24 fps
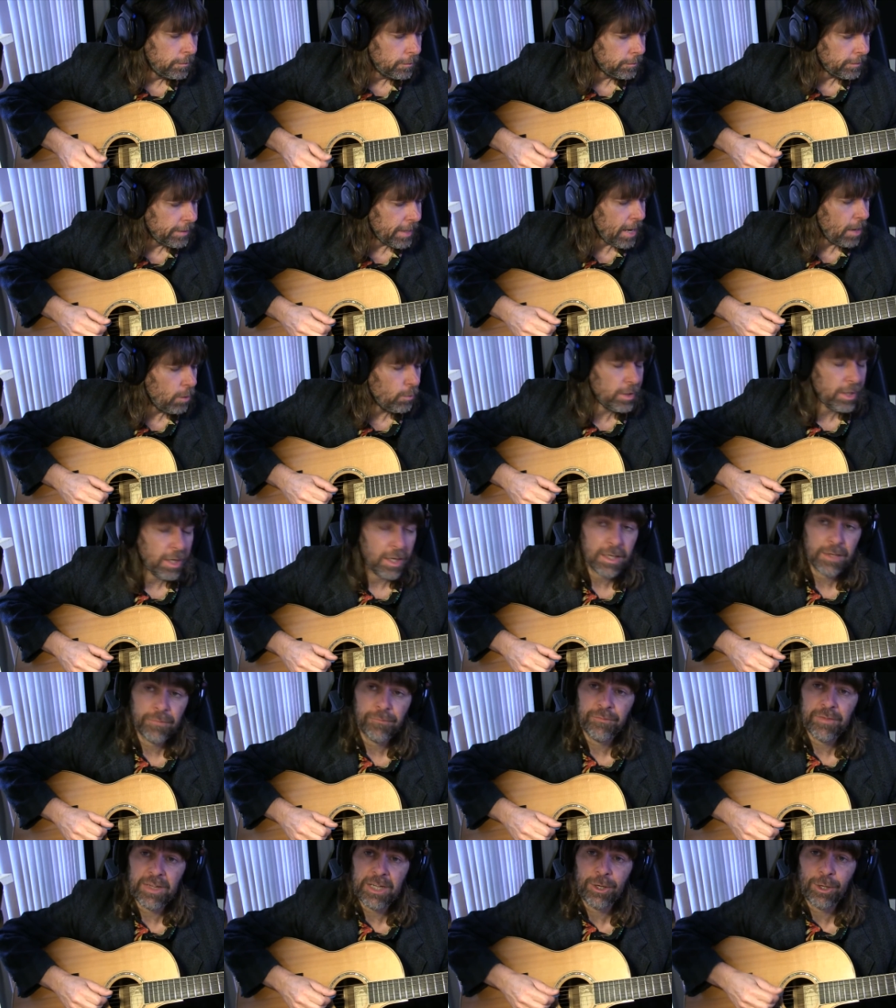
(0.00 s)
Now we got to
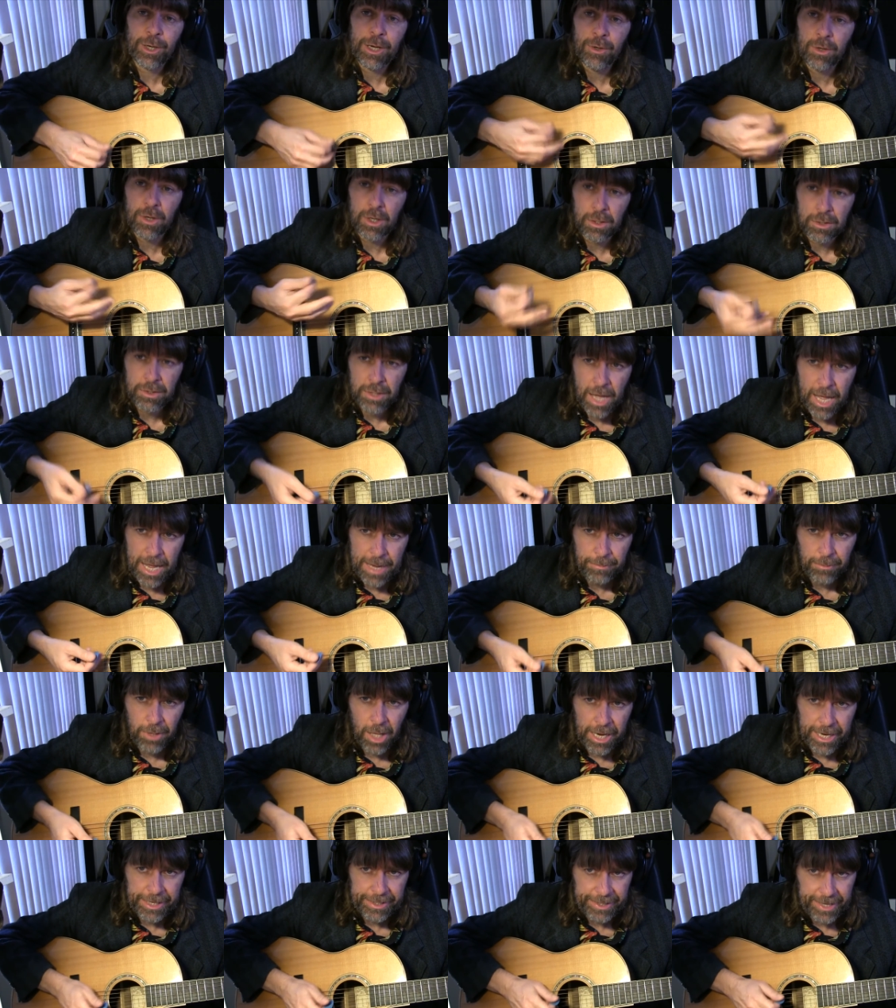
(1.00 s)
figure out our
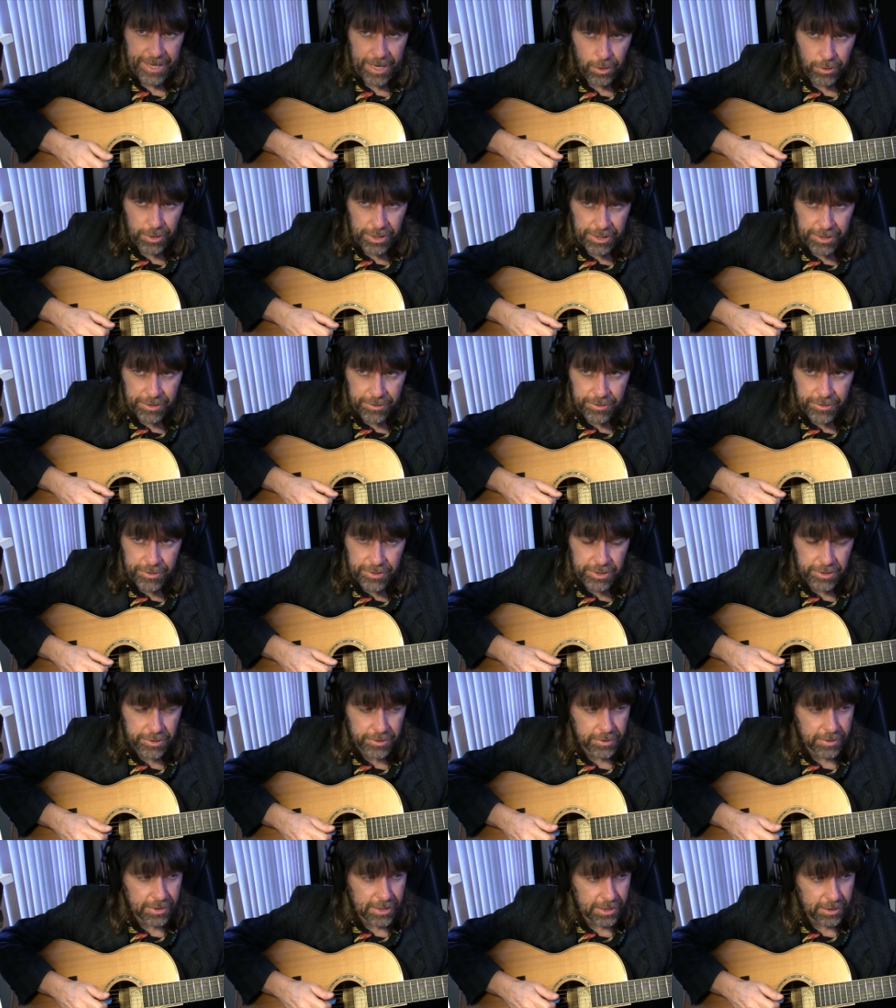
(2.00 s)
timeline counting in
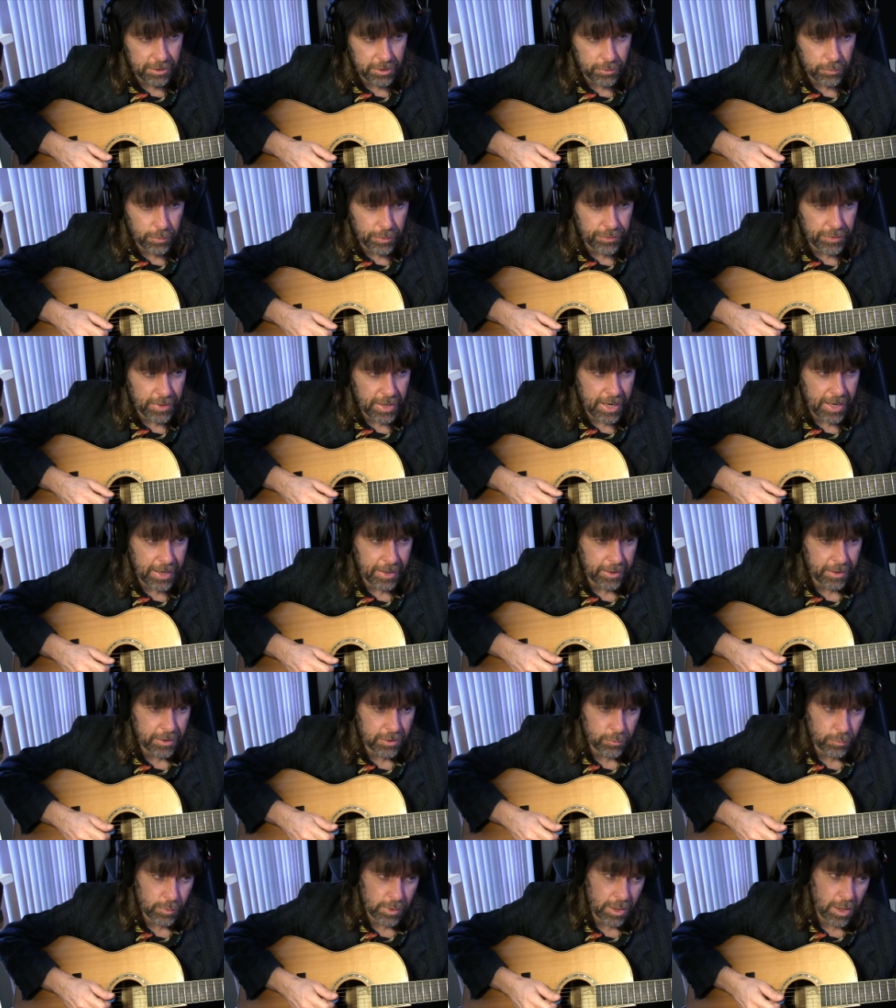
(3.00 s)
16ths with that,
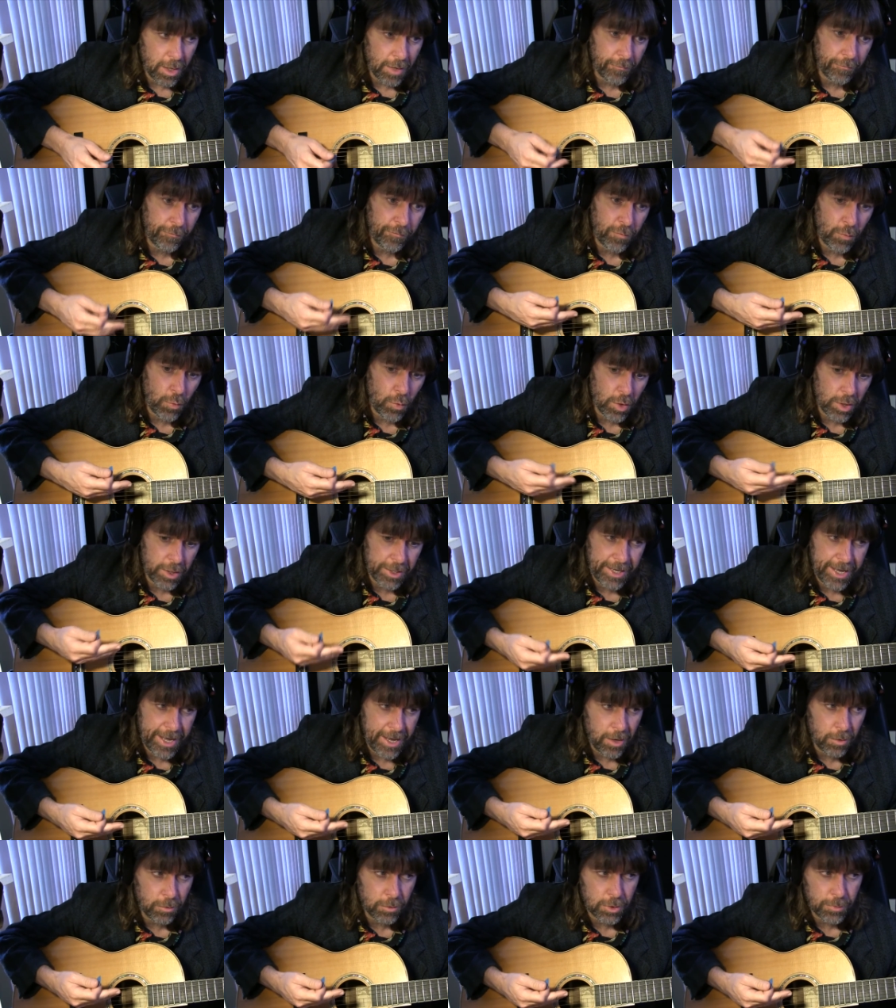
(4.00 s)
because we got 4
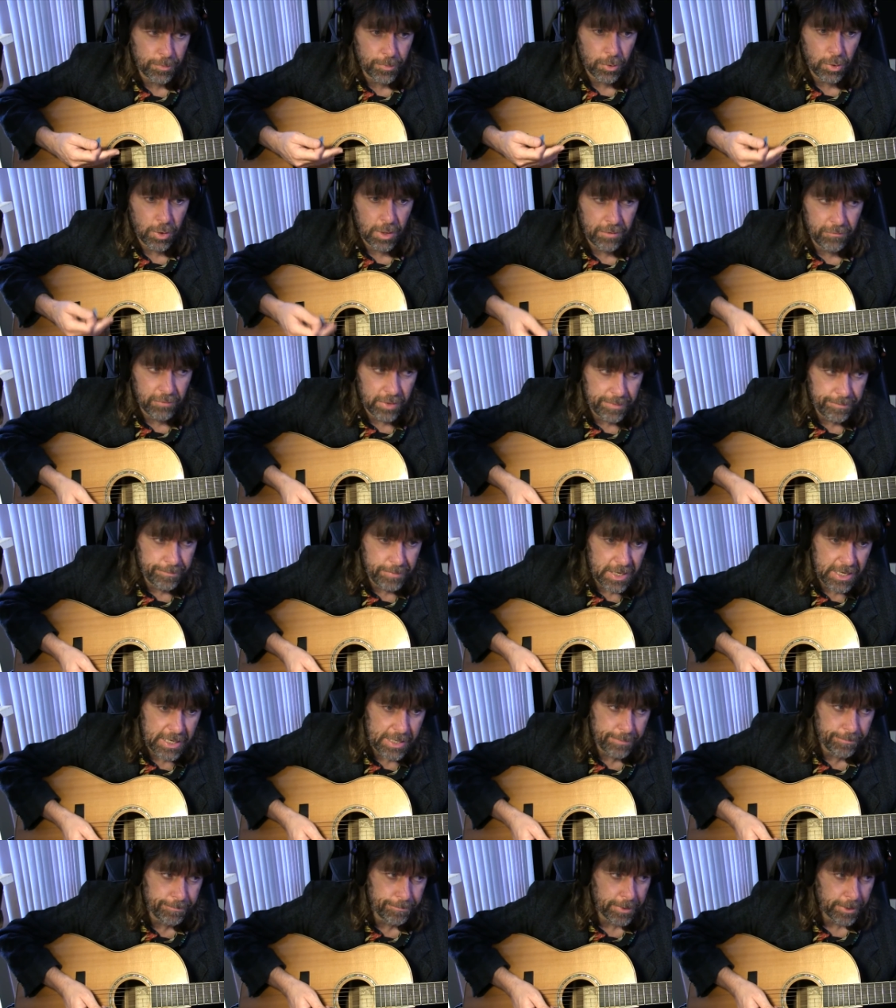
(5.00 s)
counts per every
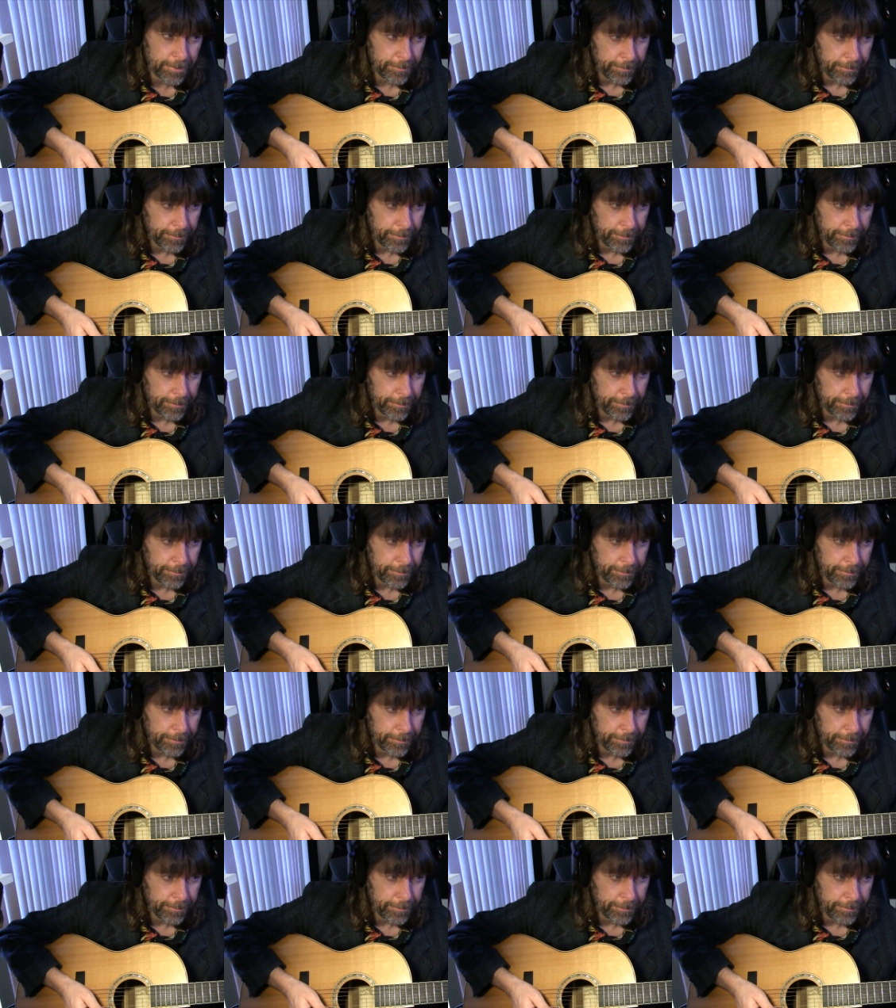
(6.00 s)
beat.